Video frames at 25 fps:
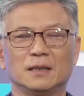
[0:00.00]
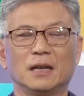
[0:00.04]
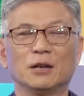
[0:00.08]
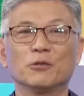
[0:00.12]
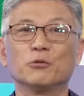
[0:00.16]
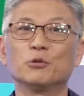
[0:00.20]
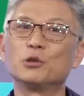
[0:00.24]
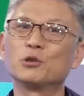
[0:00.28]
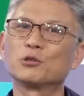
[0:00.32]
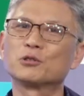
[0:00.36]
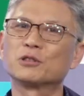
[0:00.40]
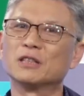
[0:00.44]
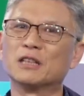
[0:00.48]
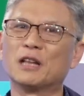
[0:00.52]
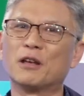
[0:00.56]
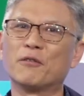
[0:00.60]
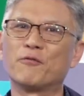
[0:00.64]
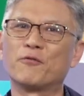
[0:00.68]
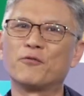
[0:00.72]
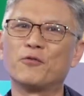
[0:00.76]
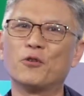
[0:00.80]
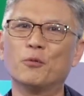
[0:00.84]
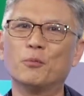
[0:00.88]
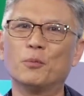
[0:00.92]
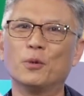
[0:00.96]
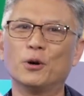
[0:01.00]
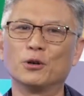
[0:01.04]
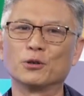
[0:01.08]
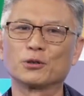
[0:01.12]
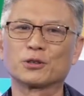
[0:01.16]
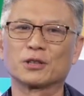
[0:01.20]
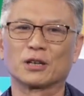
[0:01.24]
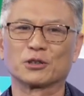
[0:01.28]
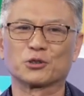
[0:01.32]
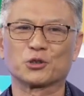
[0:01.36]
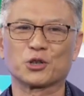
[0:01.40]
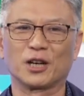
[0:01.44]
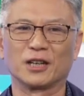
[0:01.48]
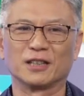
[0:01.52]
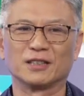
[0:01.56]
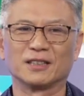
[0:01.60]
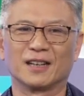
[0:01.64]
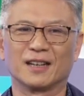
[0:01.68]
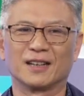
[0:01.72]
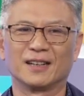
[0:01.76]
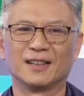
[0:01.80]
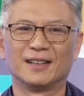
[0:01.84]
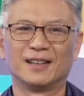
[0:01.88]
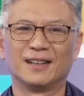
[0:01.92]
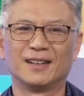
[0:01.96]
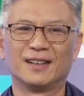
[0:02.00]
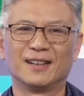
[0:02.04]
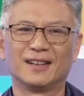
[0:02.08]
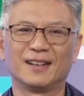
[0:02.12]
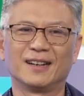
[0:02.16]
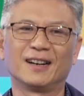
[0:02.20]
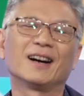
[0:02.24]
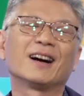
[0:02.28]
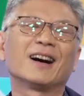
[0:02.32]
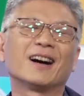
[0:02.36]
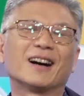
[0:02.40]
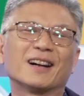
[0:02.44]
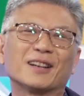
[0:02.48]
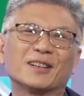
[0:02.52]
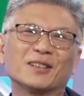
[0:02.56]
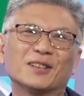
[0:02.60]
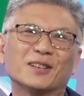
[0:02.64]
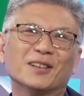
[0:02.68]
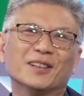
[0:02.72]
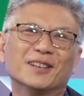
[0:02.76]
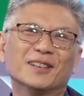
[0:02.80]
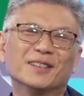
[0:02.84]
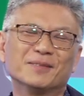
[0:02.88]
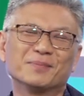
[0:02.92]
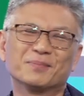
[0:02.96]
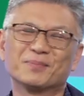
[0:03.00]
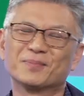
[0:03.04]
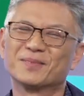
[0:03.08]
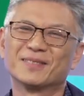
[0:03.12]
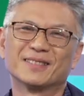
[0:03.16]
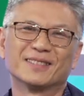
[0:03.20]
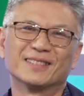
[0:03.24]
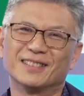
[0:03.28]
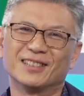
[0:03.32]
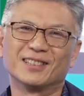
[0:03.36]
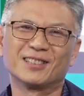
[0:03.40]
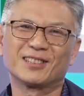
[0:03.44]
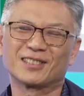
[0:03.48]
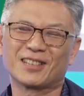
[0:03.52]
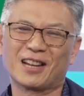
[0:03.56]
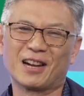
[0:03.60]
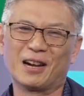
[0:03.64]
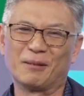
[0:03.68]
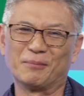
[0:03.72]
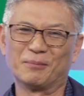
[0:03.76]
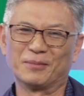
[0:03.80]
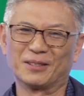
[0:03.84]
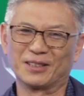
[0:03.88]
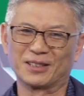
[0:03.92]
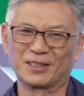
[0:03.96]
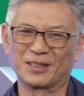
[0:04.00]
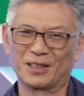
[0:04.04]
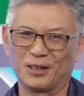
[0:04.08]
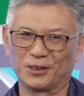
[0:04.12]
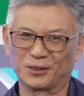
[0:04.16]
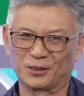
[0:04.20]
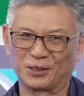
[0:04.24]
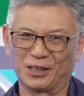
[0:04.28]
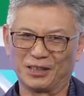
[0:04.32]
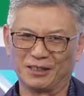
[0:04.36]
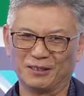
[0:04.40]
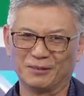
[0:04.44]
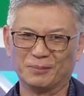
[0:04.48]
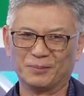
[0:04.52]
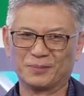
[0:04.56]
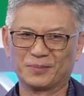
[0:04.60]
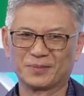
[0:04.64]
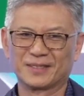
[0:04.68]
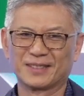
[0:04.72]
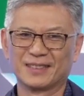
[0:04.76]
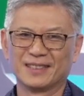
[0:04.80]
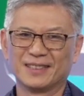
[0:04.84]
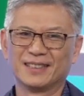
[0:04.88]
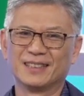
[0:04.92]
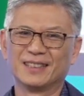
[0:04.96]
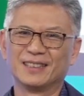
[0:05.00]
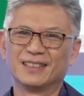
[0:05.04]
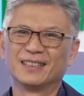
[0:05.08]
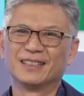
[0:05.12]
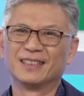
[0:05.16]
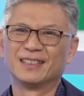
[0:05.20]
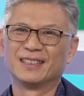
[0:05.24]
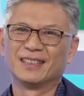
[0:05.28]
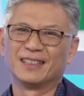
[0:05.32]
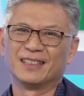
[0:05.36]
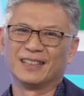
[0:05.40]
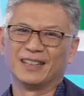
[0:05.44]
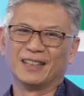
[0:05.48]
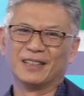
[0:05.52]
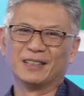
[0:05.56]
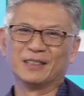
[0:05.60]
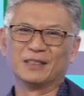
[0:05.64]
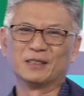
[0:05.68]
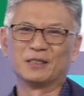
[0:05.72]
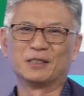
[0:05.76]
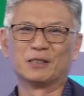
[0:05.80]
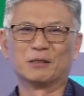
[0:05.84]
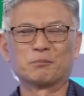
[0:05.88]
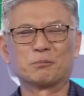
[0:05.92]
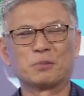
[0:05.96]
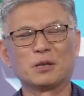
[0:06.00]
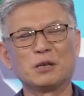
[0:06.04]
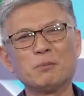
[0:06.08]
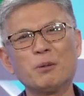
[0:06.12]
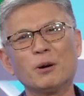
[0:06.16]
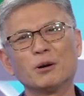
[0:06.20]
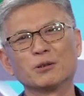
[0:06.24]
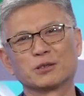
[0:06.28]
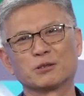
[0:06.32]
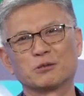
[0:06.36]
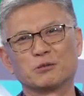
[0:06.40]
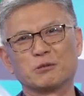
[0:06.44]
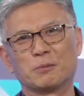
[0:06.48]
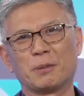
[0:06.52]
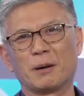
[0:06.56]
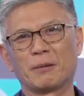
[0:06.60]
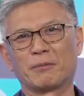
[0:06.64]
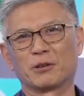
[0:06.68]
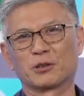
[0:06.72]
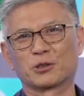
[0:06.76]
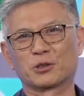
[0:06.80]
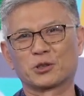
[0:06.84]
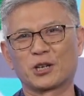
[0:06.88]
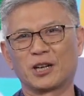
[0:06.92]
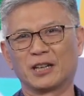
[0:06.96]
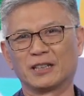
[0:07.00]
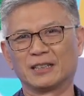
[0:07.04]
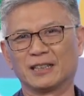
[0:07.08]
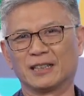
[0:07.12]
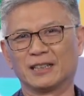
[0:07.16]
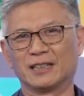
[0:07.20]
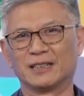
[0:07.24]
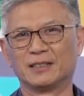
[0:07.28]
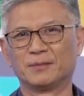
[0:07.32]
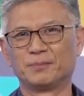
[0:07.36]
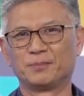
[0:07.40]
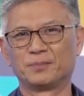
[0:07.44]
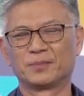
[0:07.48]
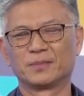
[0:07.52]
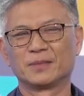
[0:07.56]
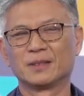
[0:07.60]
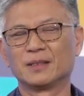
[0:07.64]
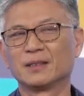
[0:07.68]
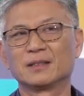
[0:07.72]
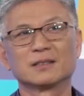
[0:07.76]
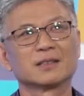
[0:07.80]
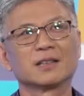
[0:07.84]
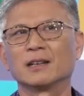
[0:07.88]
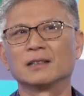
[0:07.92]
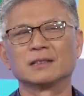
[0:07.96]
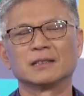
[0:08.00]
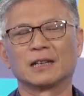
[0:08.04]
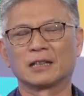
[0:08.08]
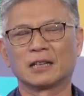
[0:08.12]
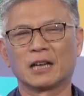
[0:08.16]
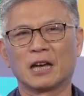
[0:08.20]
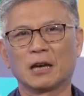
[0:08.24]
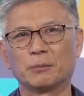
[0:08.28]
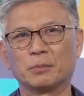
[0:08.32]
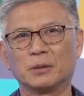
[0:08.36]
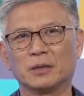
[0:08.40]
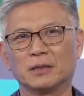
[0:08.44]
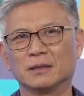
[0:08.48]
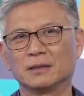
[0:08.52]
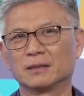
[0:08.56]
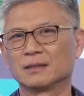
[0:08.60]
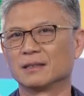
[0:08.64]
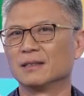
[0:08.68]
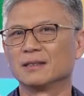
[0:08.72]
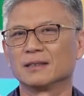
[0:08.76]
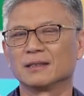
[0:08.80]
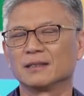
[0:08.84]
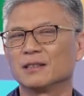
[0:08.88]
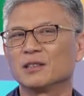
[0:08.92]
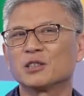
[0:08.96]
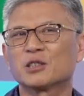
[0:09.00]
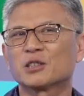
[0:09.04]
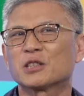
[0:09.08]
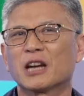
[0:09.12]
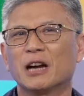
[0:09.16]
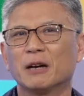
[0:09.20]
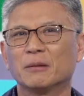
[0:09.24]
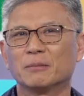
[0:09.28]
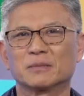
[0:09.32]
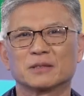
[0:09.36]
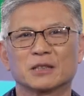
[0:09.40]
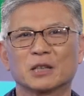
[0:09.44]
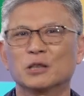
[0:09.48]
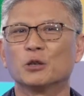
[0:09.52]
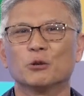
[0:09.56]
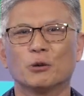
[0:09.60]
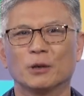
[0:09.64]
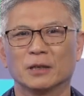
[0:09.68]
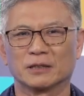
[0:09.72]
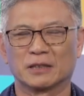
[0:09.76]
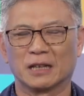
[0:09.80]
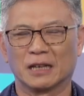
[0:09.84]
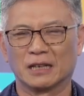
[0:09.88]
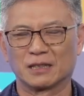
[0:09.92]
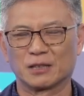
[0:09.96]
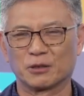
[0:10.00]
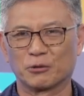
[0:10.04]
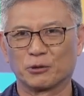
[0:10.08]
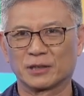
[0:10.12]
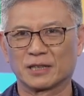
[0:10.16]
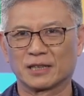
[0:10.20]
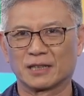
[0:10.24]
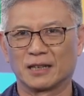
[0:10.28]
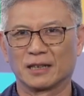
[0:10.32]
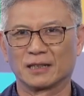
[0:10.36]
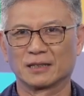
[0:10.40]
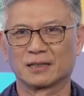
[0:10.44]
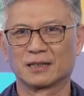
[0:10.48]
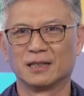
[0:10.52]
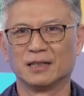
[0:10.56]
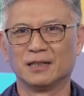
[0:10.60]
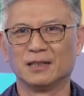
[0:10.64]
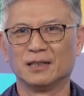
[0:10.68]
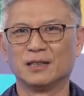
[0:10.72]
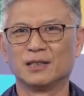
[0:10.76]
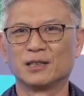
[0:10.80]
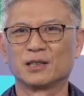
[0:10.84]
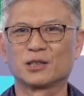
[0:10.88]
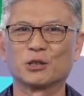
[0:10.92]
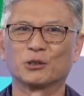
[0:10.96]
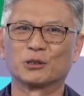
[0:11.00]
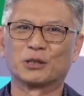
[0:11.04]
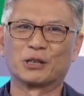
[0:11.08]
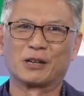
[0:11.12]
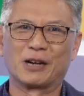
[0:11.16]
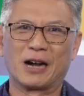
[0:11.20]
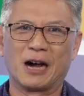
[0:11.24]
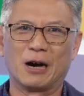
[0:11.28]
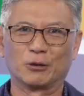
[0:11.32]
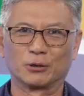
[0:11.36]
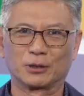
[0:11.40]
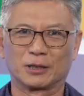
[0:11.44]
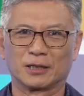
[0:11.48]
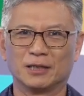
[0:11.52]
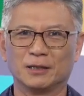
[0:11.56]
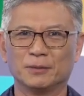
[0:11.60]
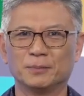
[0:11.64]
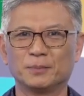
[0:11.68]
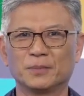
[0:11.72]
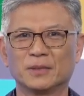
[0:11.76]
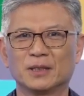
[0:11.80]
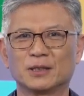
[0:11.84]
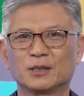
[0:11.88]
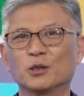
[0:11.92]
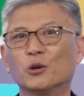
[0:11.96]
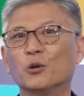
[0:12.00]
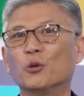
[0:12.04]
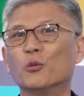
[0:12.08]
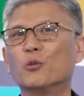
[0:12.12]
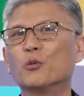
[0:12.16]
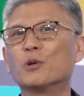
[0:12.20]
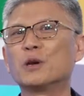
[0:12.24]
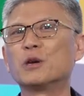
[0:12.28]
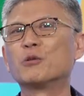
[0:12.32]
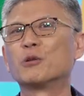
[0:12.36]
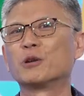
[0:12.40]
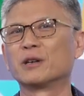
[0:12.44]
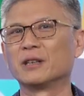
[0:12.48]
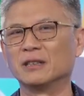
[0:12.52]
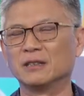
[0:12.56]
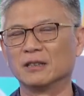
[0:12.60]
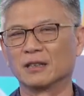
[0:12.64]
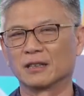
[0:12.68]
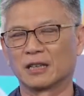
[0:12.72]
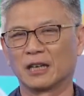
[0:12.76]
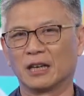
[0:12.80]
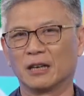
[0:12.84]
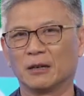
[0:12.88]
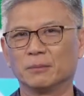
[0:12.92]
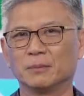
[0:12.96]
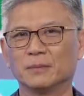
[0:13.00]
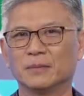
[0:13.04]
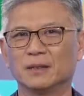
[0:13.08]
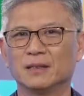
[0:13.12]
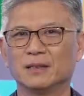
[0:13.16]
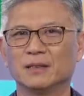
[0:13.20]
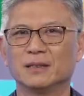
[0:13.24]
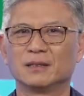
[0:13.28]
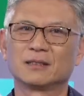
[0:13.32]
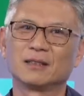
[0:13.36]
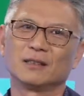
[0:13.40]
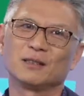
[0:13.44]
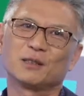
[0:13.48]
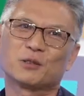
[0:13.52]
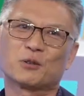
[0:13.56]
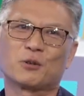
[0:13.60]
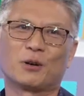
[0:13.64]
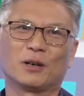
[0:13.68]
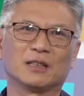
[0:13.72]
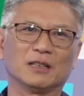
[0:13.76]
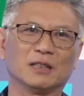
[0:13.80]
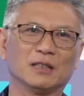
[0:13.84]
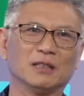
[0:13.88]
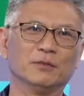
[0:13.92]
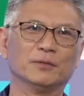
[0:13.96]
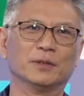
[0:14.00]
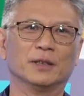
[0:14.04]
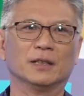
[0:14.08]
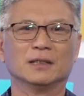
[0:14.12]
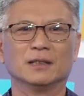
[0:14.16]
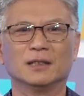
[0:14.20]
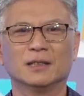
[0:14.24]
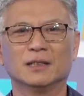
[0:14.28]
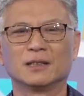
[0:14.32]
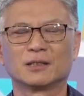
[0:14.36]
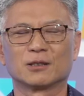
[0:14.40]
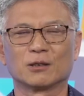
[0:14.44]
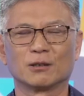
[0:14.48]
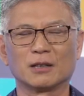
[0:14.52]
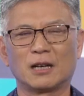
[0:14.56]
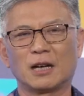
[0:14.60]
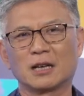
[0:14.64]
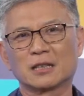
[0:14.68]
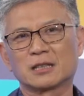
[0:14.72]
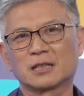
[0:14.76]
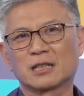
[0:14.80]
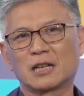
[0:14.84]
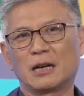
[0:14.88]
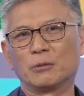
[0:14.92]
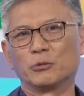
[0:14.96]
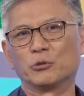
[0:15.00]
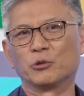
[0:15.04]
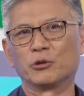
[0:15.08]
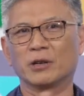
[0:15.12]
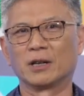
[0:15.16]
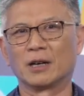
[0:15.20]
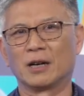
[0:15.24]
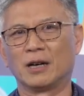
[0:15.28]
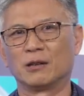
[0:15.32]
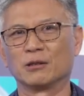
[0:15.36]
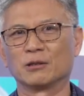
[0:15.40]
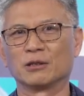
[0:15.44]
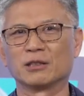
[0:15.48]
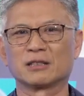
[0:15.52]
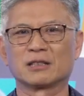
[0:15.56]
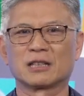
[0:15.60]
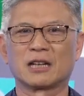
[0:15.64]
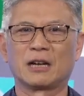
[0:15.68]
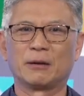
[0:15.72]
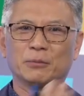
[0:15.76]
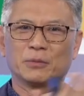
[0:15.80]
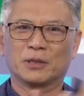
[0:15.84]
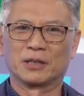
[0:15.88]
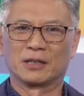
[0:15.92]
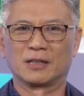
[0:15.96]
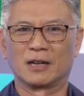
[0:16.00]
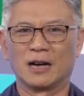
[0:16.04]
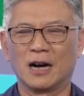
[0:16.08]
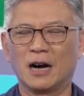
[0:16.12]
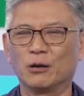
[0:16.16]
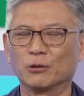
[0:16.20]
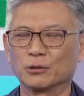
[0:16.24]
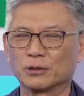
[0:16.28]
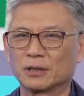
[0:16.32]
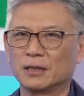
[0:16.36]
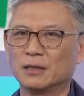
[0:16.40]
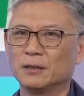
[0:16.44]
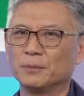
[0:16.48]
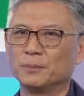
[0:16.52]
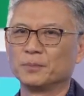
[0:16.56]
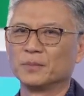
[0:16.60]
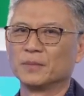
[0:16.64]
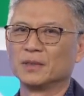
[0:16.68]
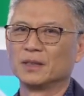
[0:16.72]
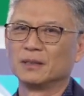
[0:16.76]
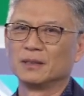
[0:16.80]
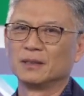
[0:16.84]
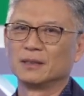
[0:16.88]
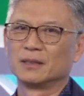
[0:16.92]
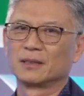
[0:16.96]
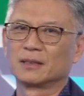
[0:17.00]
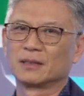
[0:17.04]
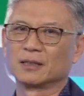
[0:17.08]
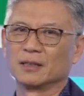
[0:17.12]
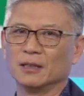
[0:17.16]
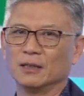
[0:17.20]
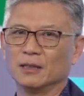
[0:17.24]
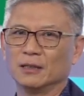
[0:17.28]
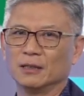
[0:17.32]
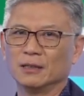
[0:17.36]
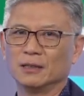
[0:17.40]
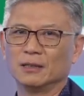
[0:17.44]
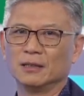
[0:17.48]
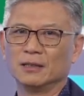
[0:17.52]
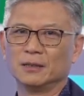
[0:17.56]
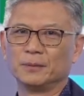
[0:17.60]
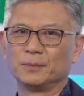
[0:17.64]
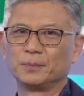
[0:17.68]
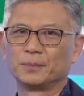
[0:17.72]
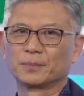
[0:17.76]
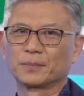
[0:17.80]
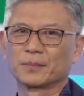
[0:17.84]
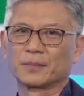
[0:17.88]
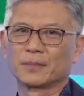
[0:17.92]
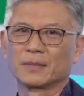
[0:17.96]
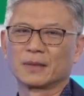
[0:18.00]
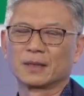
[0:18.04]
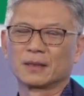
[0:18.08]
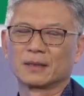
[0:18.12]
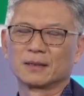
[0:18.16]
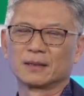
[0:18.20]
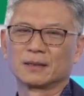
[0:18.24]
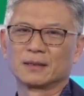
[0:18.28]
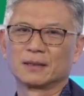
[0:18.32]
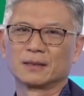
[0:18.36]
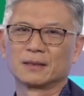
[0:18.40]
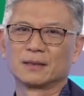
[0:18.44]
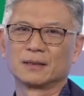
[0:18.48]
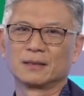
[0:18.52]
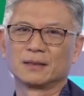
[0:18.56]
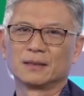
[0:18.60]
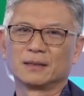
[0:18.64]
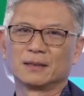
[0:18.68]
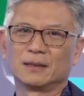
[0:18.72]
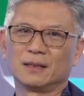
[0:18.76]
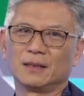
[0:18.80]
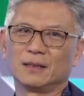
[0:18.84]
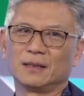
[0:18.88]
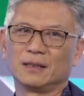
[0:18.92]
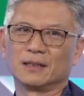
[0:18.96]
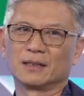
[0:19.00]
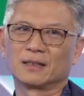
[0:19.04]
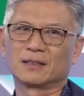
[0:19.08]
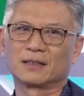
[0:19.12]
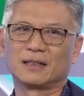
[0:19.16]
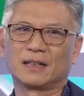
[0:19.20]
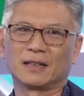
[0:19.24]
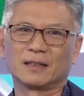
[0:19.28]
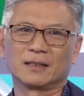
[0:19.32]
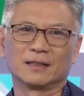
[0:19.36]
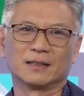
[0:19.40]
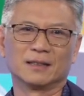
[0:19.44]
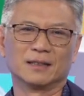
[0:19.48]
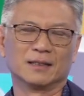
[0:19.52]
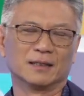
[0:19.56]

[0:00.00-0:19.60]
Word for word: and we use the name Formosa China. Haha, this time it's our turn. And the People's Republic of China, they are not happy. This time, they don't want to dance with us, so they're out. So we were in the game. So it's quite even. So last time we are out, this time they're out. So is that